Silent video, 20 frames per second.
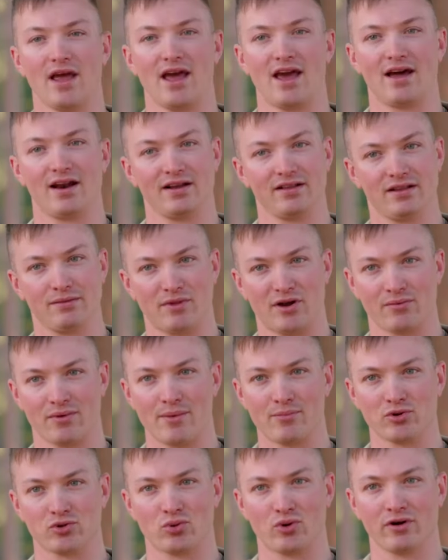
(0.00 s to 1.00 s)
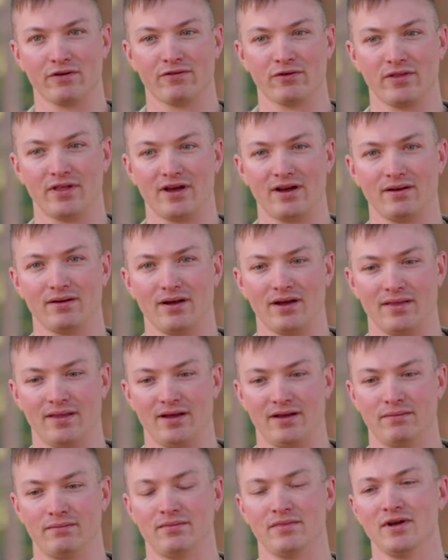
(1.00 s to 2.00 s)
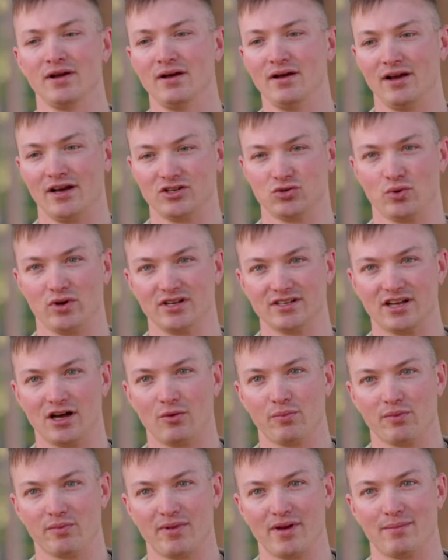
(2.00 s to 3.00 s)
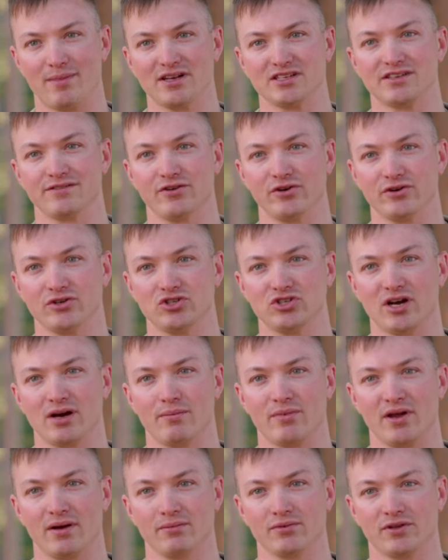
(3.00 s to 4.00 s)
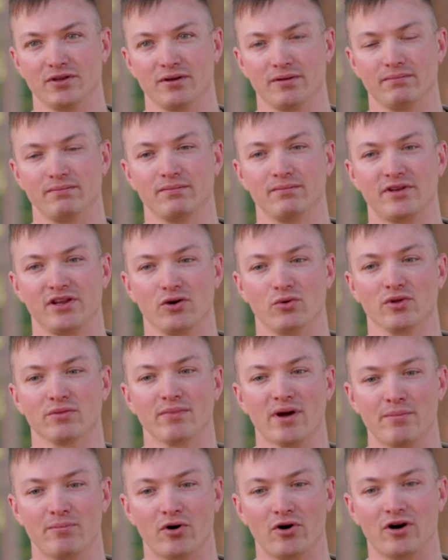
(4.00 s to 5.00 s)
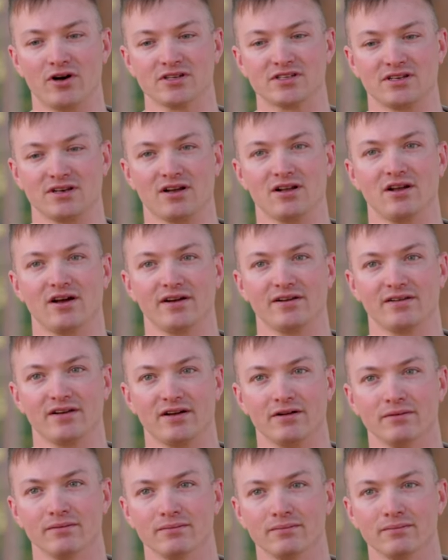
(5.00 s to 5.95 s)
adding to my repertoire for that, and then as well as helping me in my civilian job be able to deal with my boss and clientele.